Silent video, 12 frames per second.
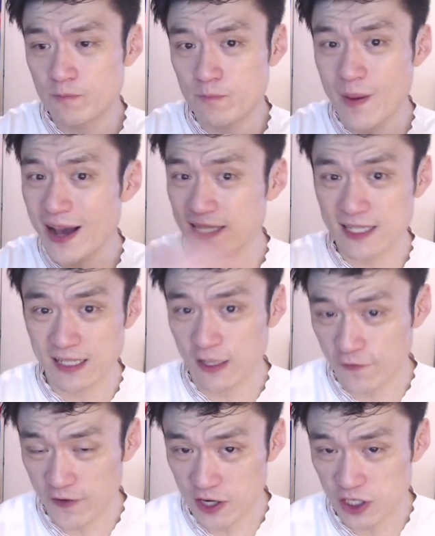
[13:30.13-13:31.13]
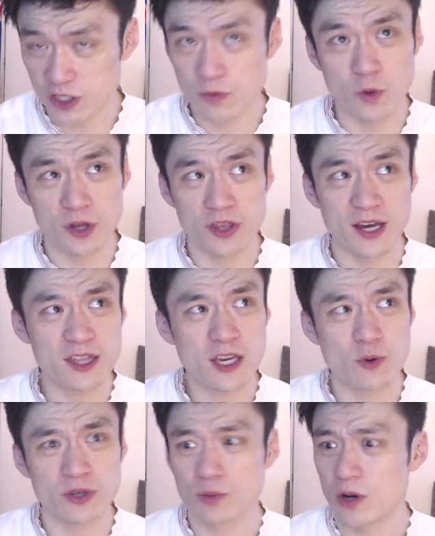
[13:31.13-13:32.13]
basically finished with, I think it
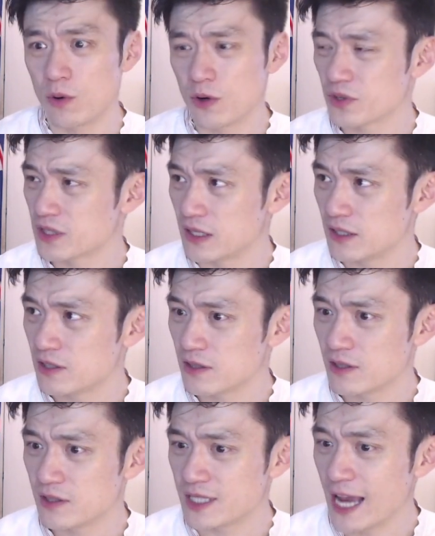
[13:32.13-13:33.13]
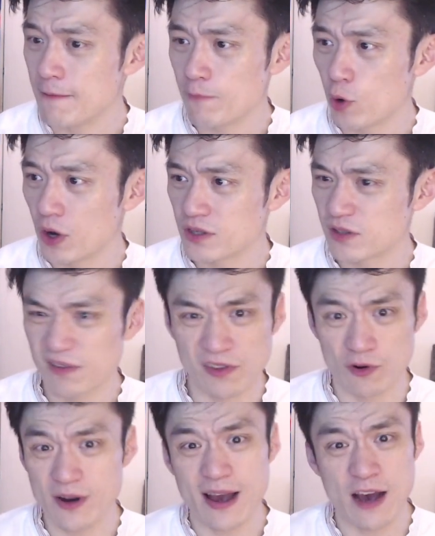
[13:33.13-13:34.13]
was what was it? 10 points to
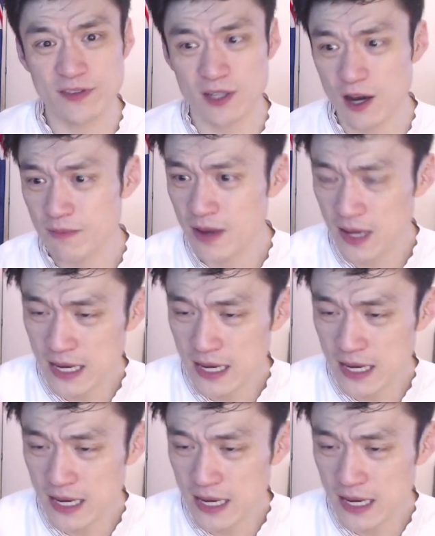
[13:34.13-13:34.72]
3 at halftime?